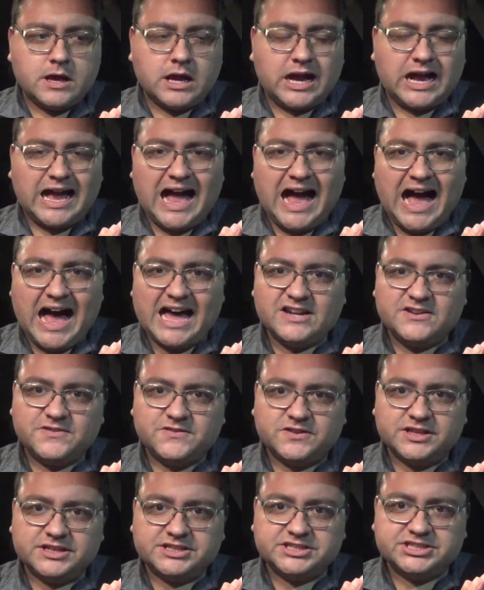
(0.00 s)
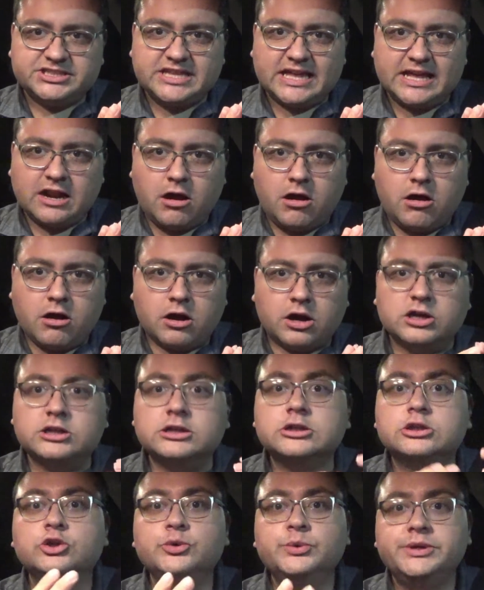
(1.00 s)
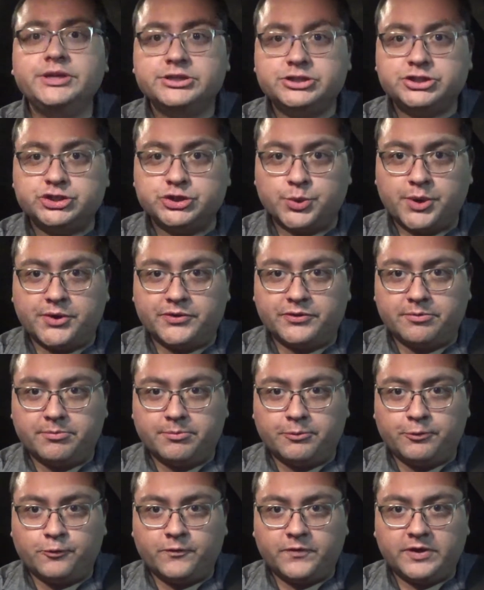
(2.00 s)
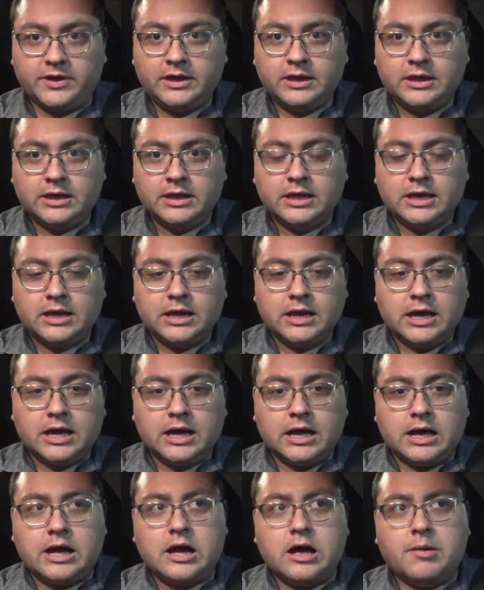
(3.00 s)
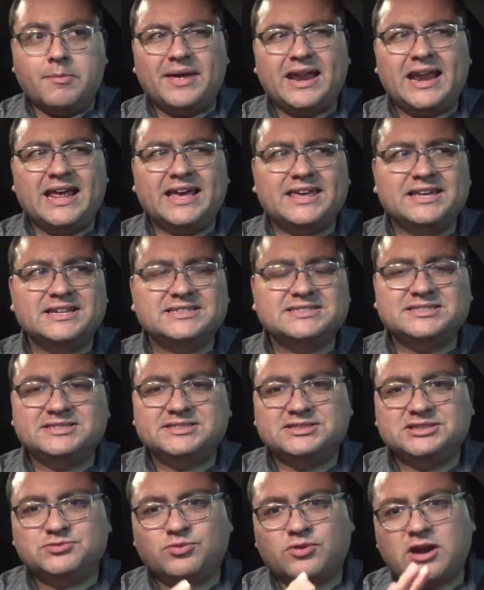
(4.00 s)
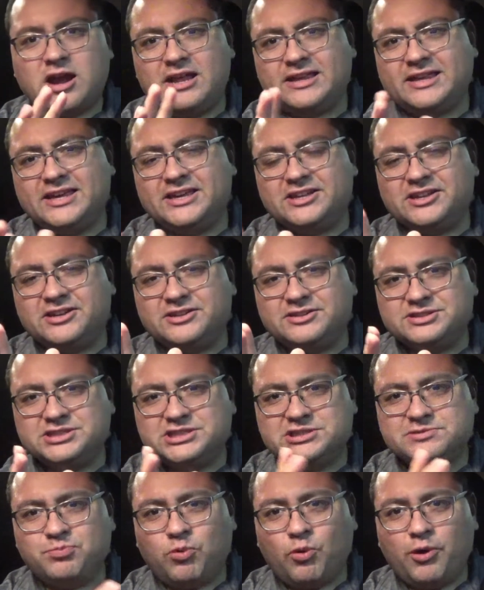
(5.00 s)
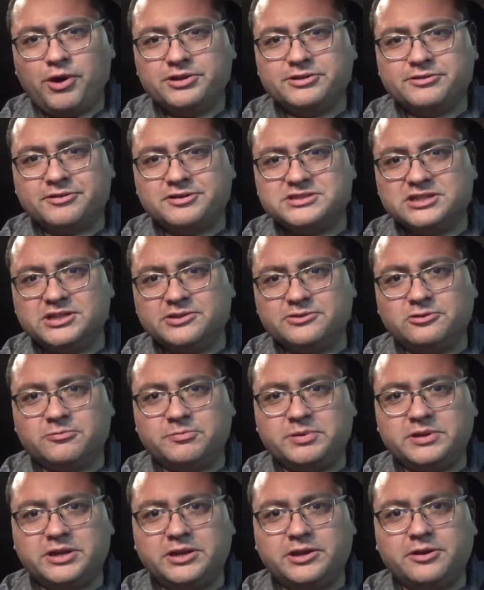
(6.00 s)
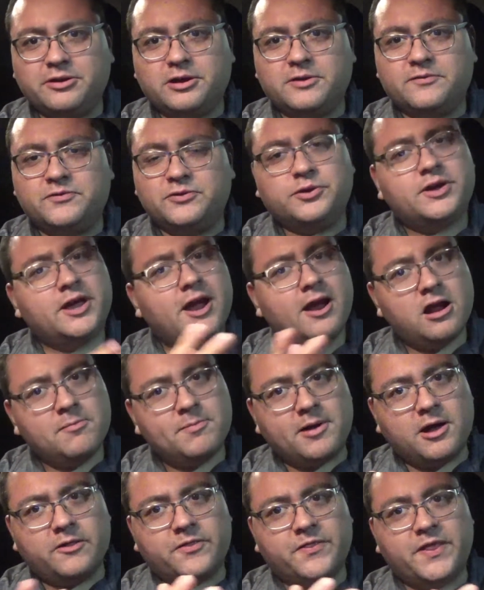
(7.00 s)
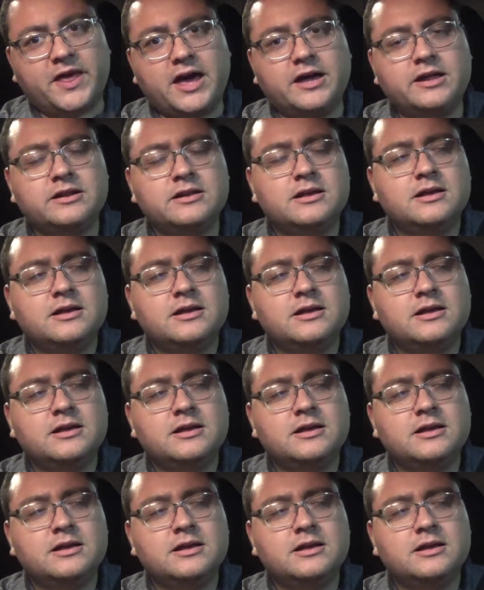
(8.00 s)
conflicts that are alluded to in the movie. And I guess this is where I get into spoilers a little bit here, if you care about that.